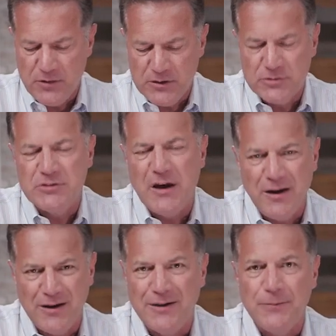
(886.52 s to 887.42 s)
this
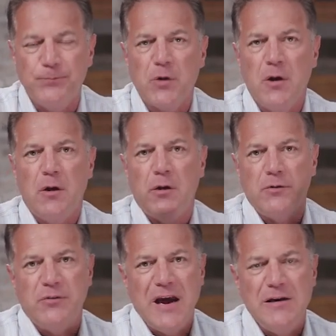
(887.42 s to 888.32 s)
setting,
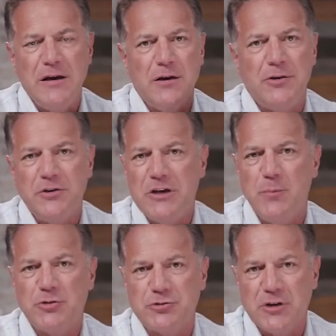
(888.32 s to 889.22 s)
they needed a
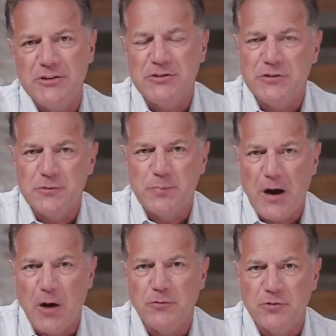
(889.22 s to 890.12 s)
demonstration of the
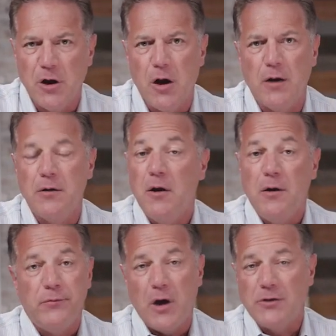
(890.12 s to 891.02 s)
power of God,
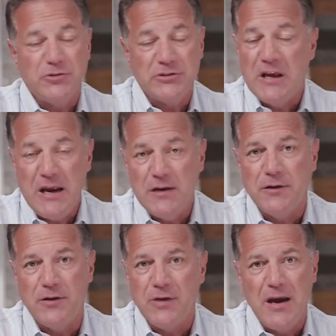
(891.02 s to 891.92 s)
not just
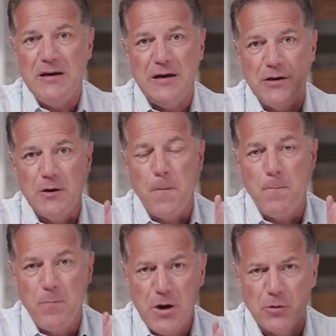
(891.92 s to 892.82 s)
healing. They needed a
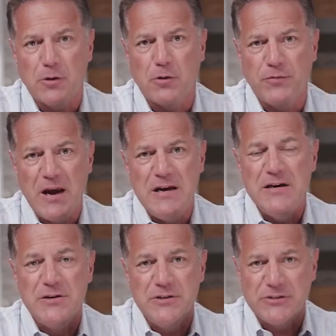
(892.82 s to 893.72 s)
miracle. They
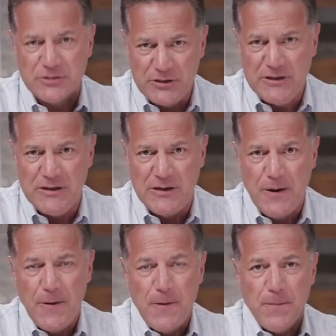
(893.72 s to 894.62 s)
needed to see
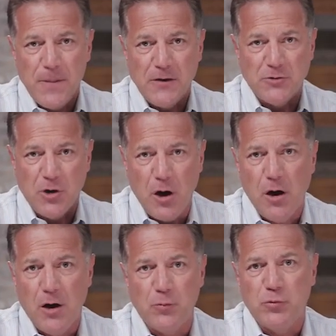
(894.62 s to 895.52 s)
that
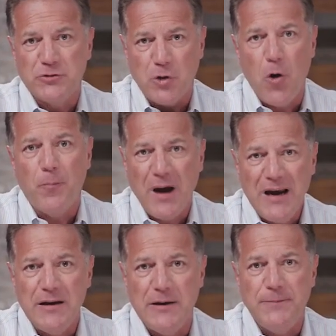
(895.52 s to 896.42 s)
God was
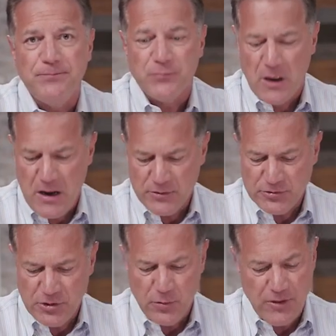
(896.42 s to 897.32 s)
almighty. And
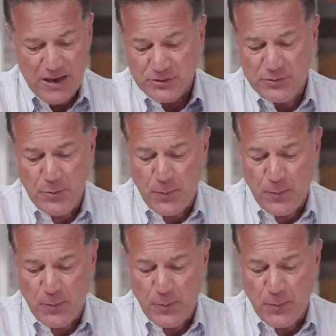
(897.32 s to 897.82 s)
so that's the